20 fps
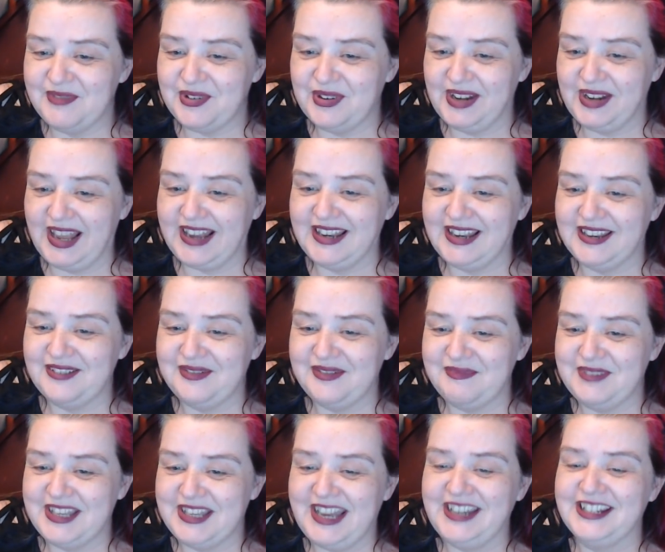Orlando
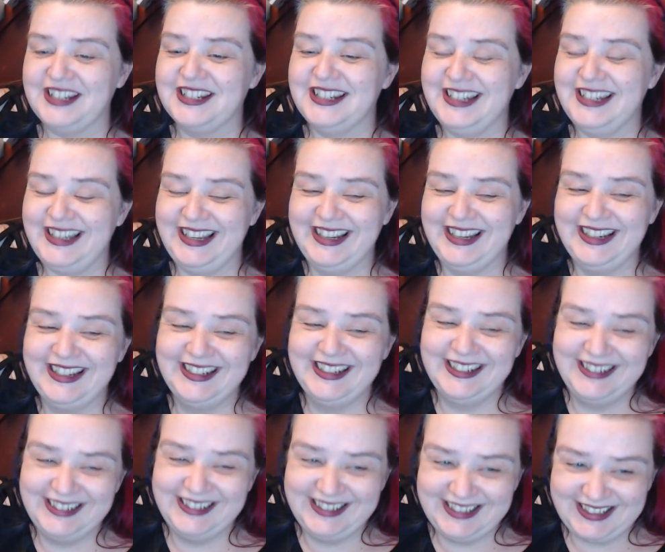Obsession
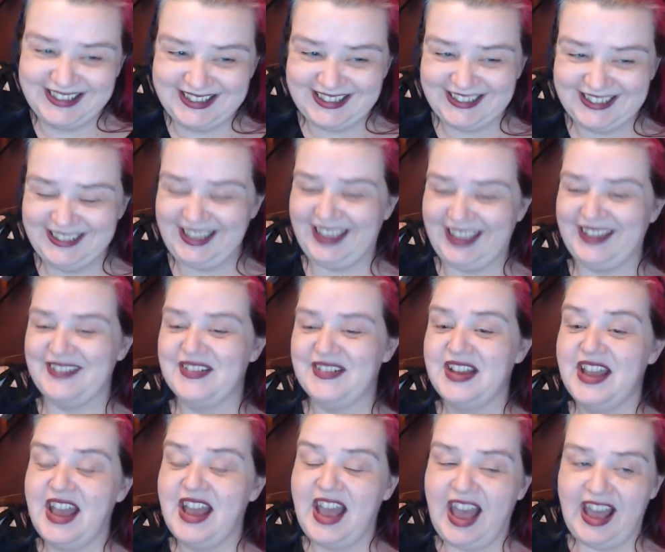ears. Yeah.
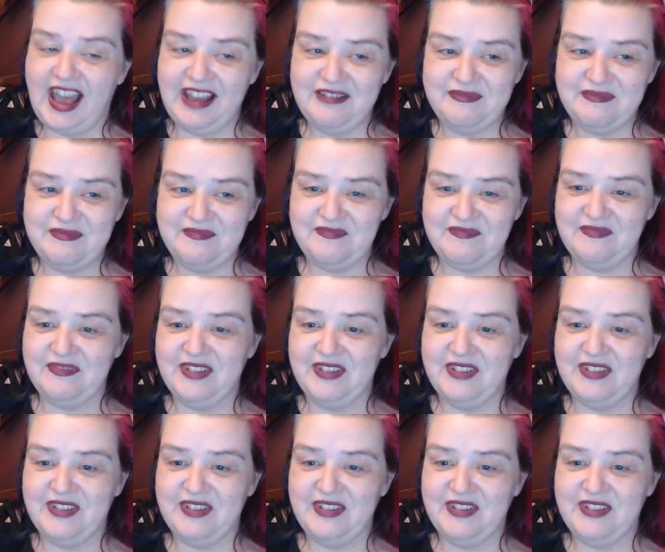I'll